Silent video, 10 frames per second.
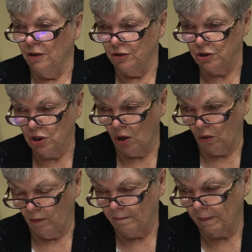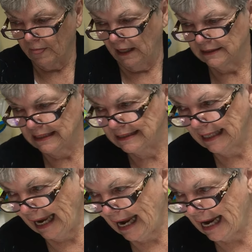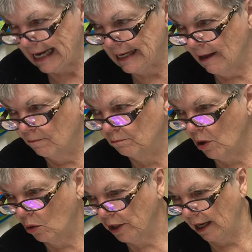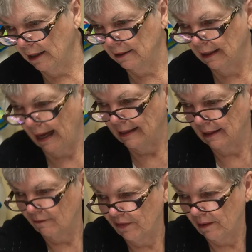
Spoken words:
So today, Moda, God love